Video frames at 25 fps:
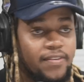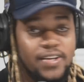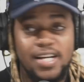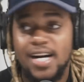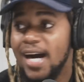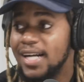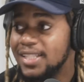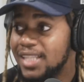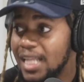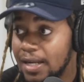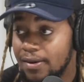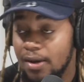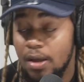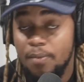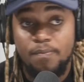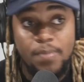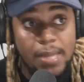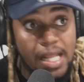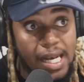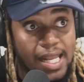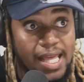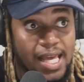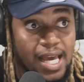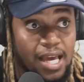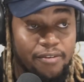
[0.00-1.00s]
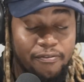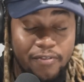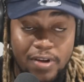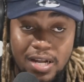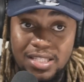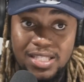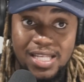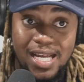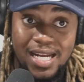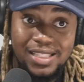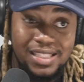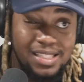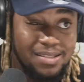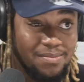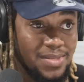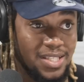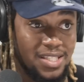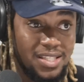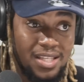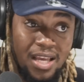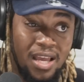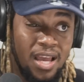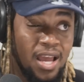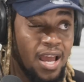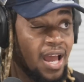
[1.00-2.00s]
If Kartel have a million fans, you tell
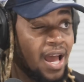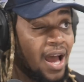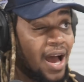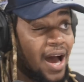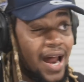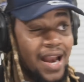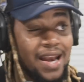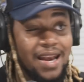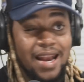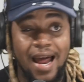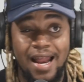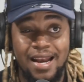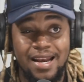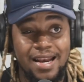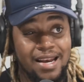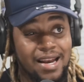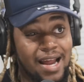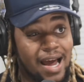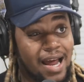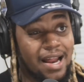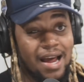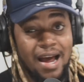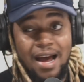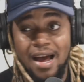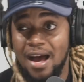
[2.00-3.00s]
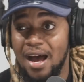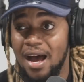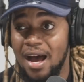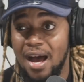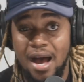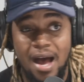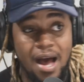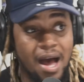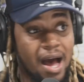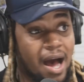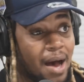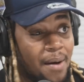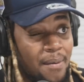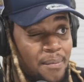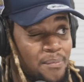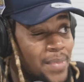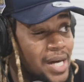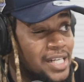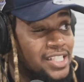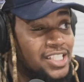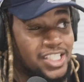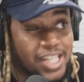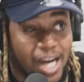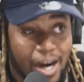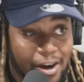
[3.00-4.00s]
me say, and and a,
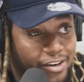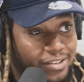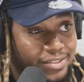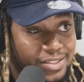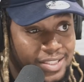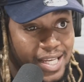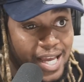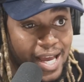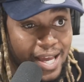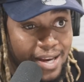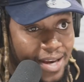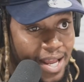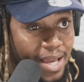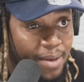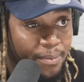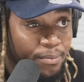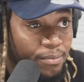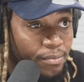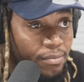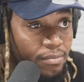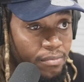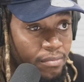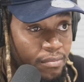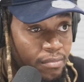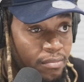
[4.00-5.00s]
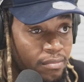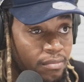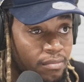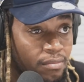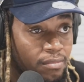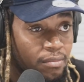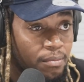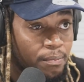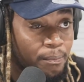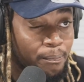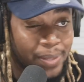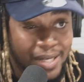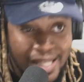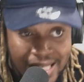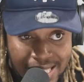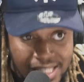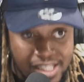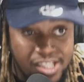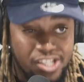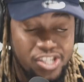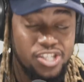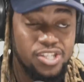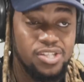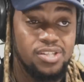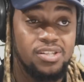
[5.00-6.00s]
majority of them
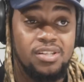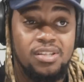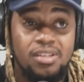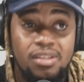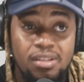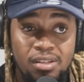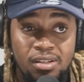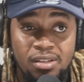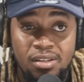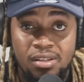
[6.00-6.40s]
bleach.